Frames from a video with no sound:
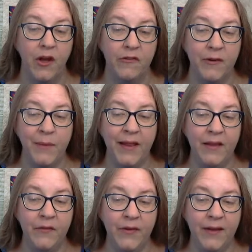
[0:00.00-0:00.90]
for by
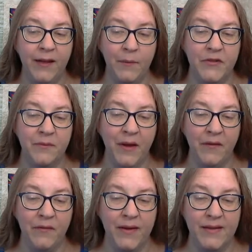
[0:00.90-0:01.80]
lifting it up to my
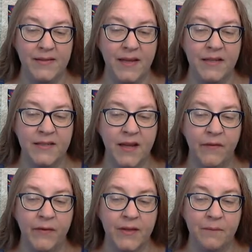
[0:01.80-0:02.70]
face I
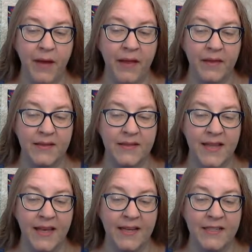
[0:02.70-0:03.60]
discovered the methods
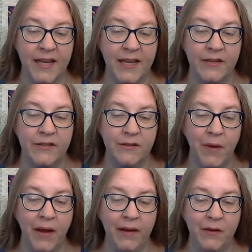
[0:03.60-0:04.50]
they had taken to
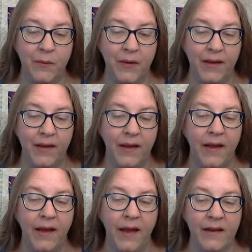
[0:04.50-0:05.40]
bind me,
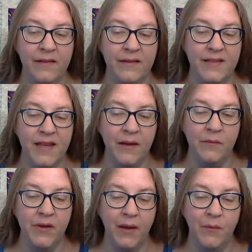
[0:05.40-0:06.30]
and at the
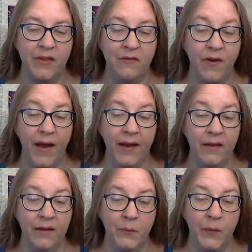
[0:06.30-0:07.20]
same time with a
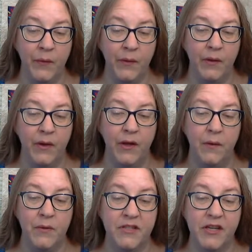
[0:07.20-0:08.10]
violent pull,
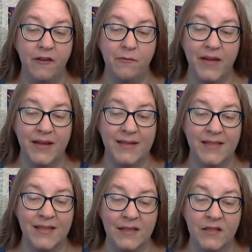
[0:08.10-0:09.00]
which gave me
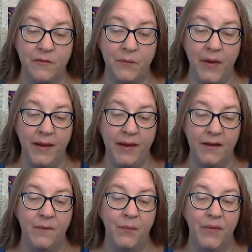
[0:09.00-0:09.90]
excessive
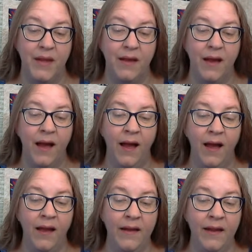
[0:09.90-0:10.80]
pain,
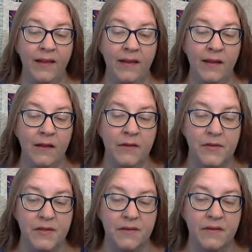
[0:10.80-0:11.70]
I a little
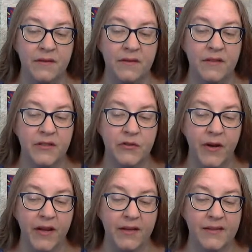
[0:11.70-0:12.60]
loosened the
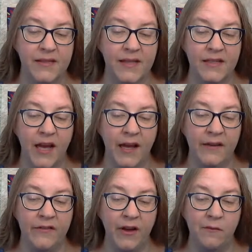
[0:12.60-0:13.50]
strings that
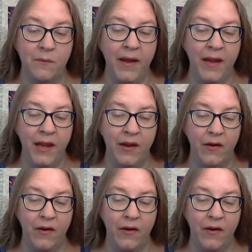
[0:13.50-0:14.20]
tied down my hair,